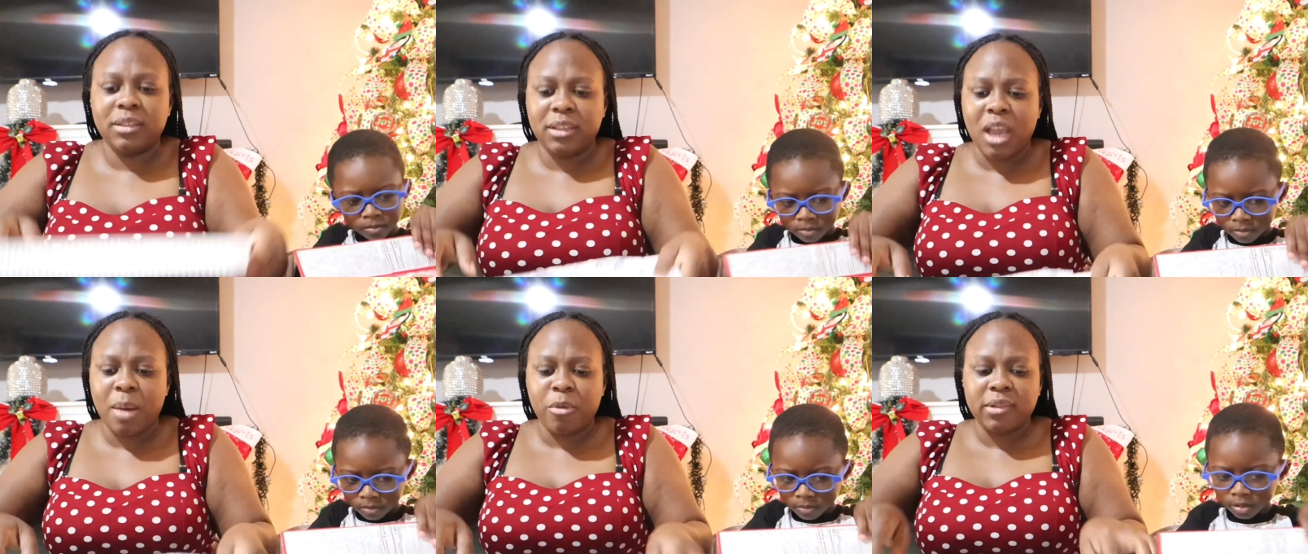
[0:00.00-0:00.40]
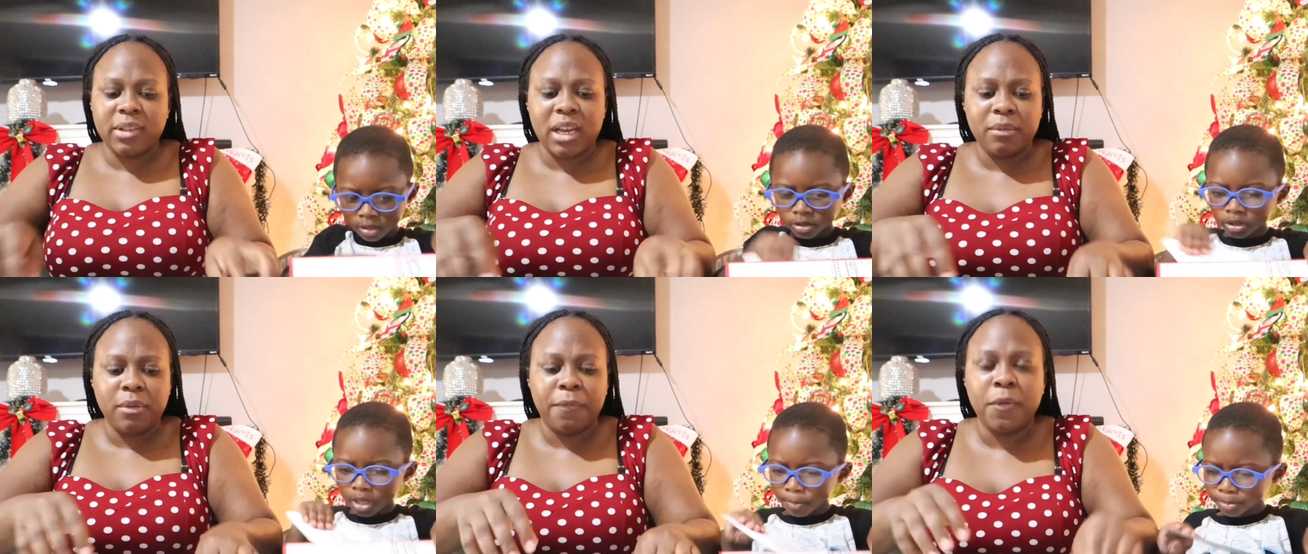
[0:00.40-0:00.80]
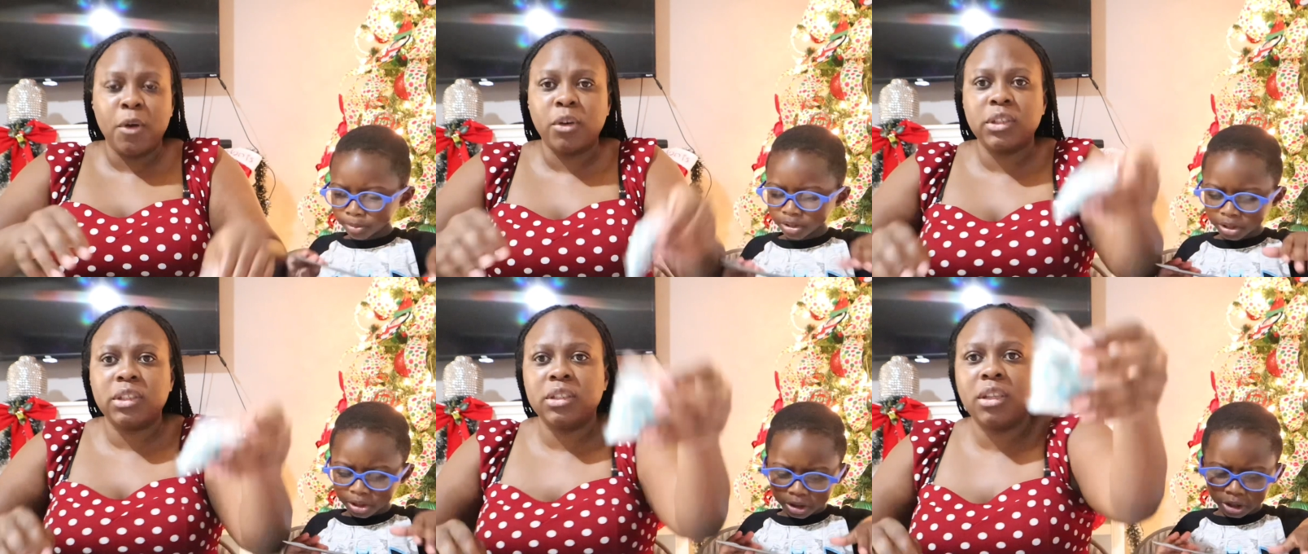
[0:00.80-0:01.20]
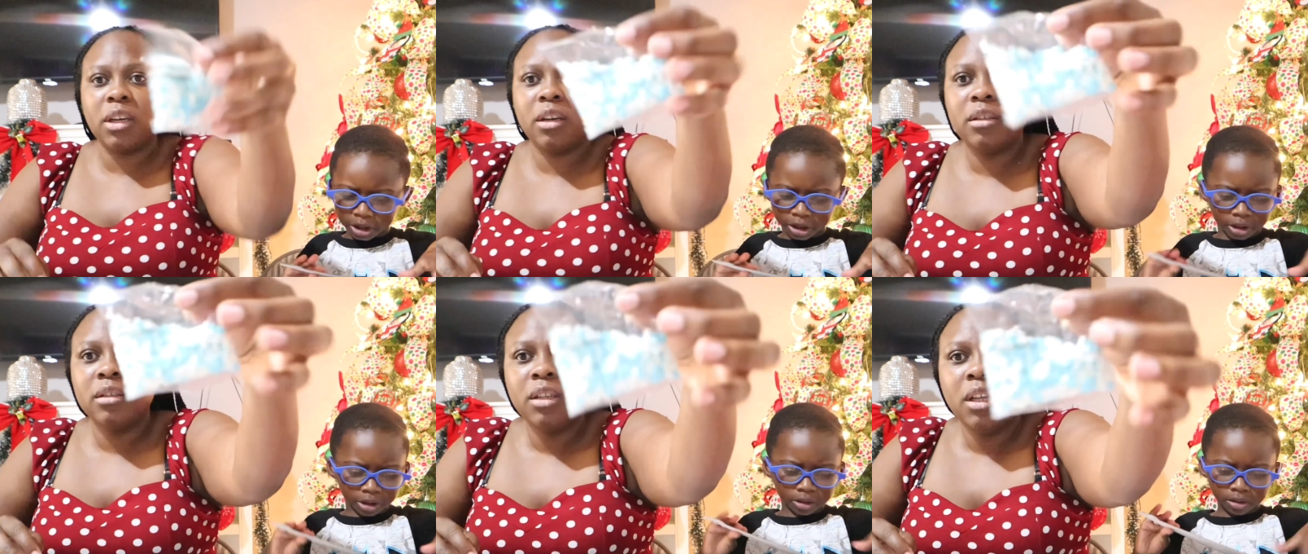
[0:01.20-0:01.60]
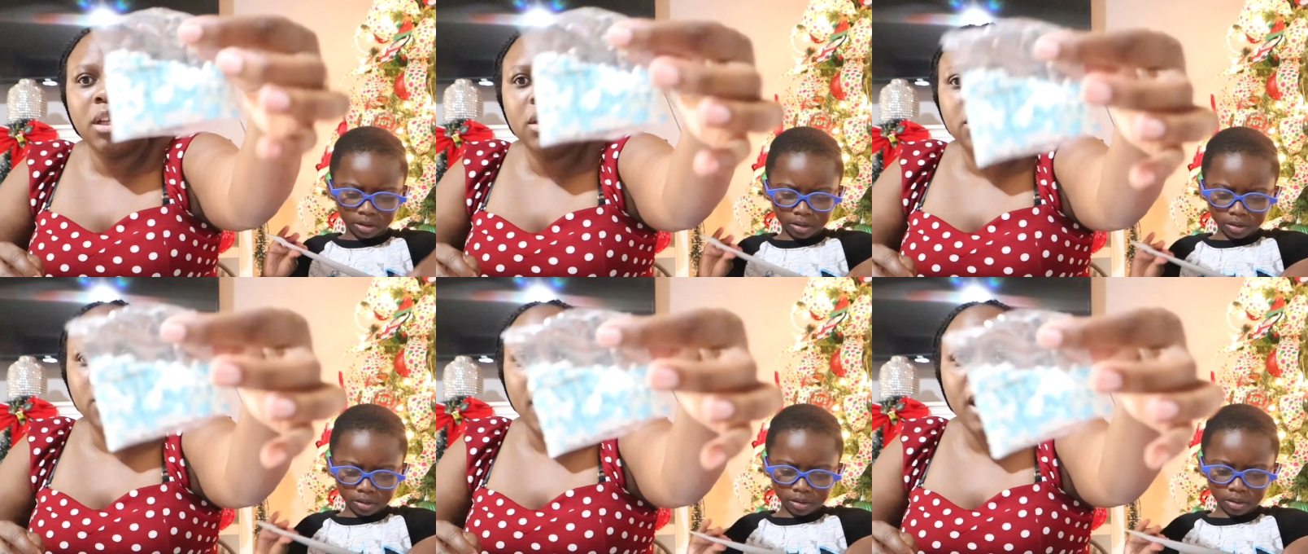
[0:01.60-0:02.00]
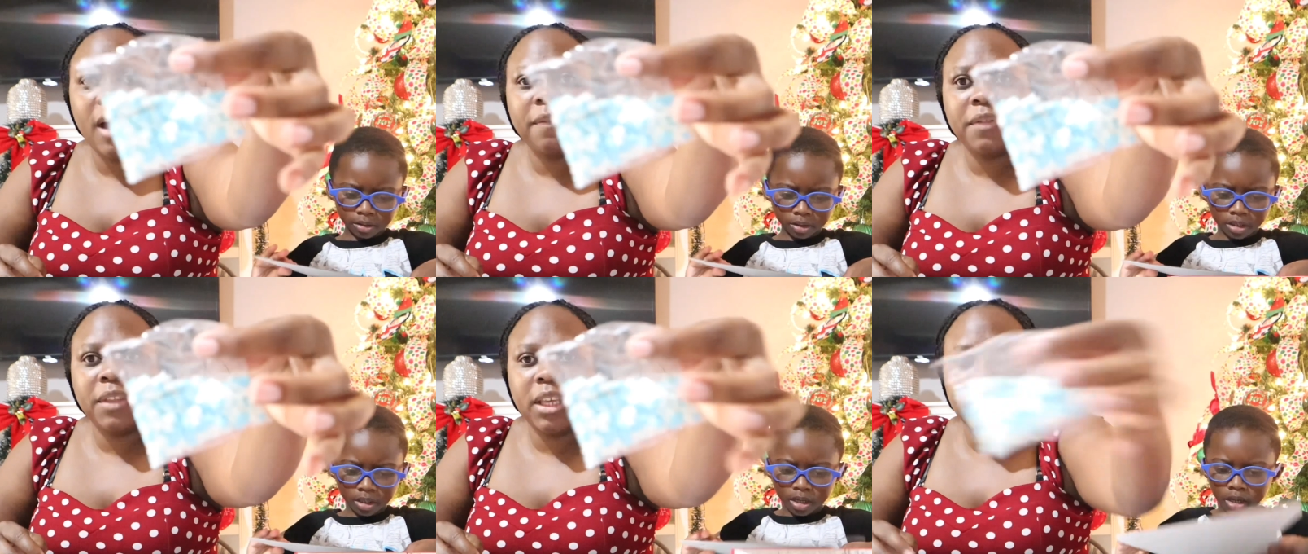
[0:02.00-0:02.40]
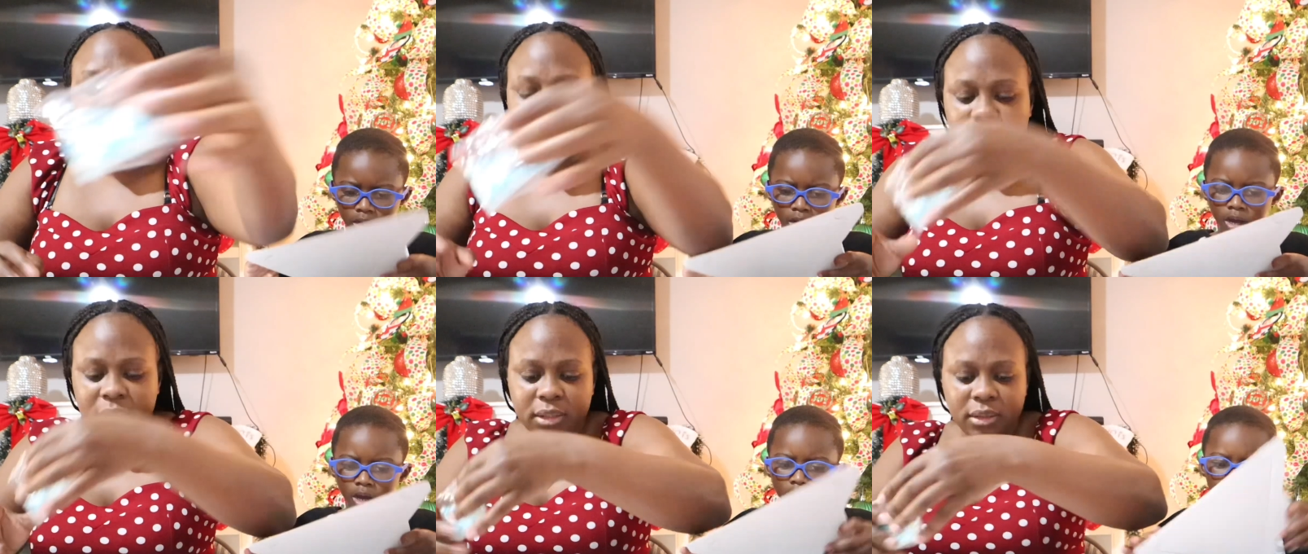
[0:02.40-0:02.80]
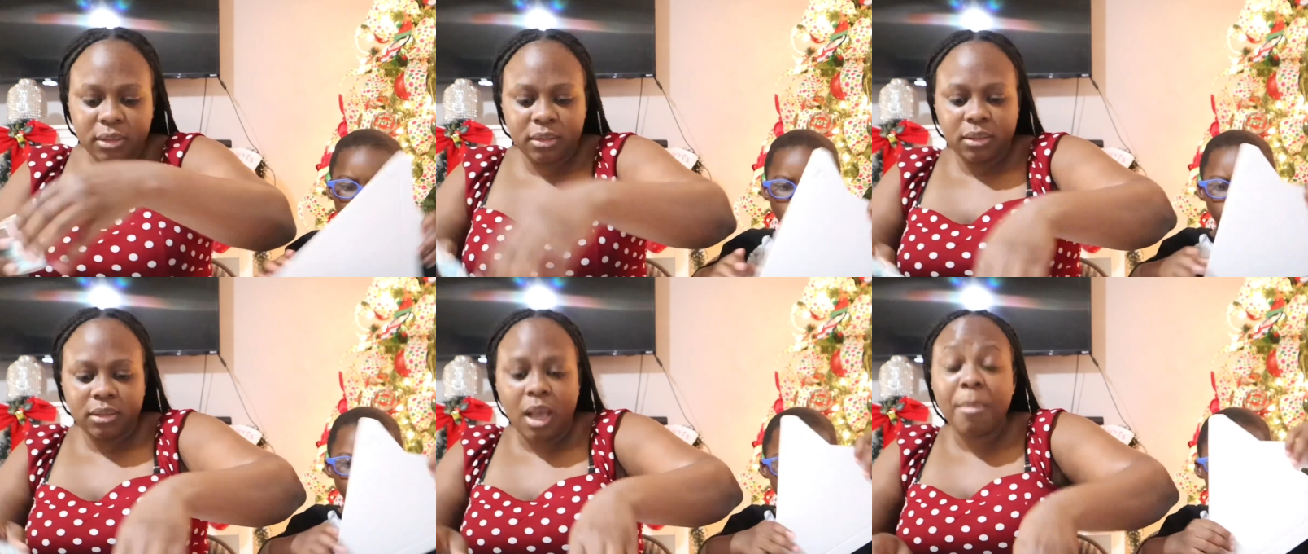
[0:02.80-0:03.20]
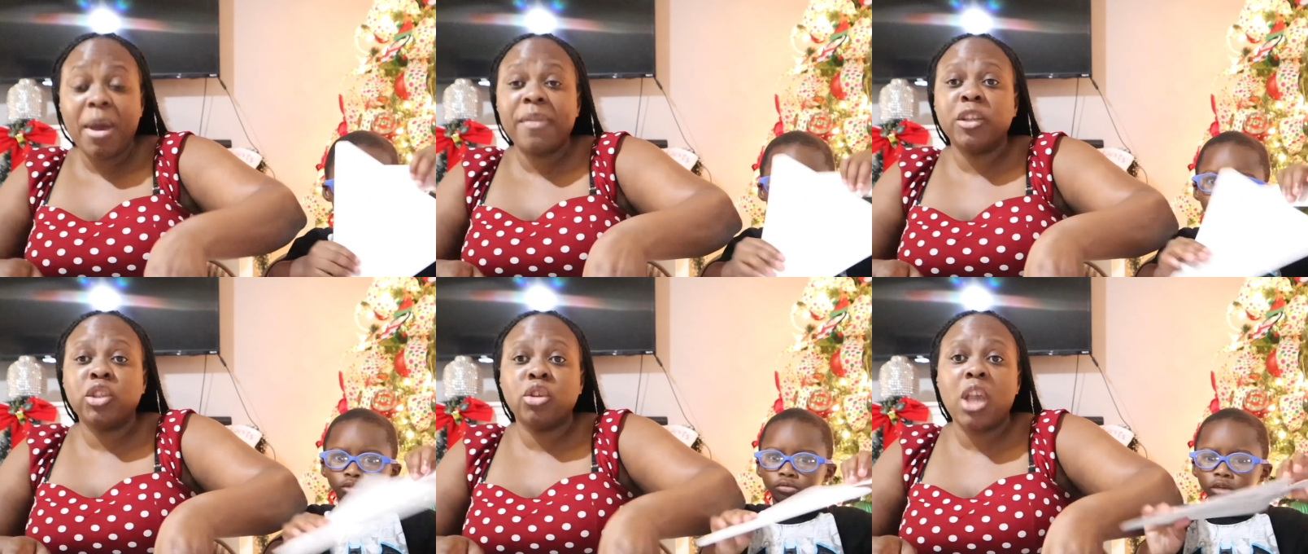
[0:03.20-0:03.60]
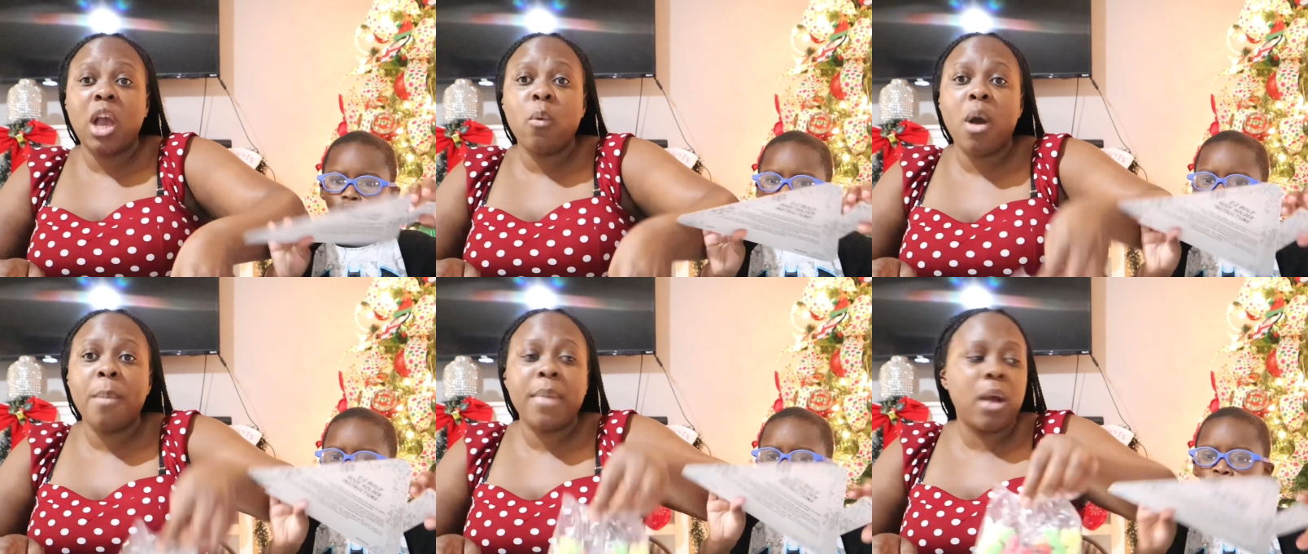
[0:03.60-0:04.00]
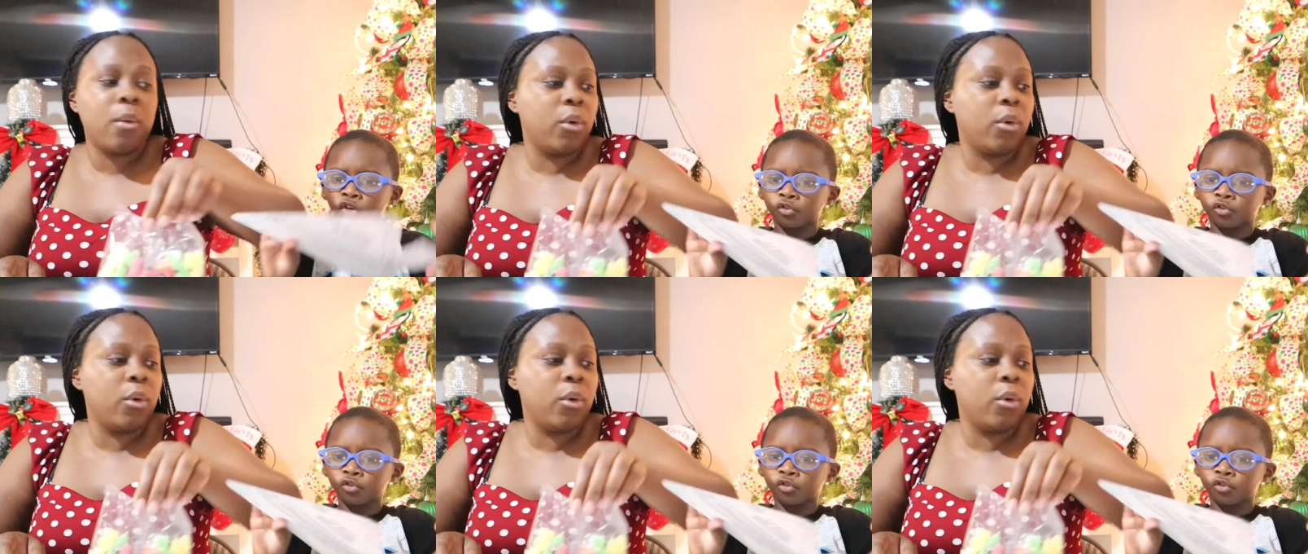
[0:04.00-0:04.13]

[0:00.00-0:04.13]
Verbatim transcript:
Speaker 1: The camera's not even focusing, So I have this. Oh, I'm going to have to show y'all one by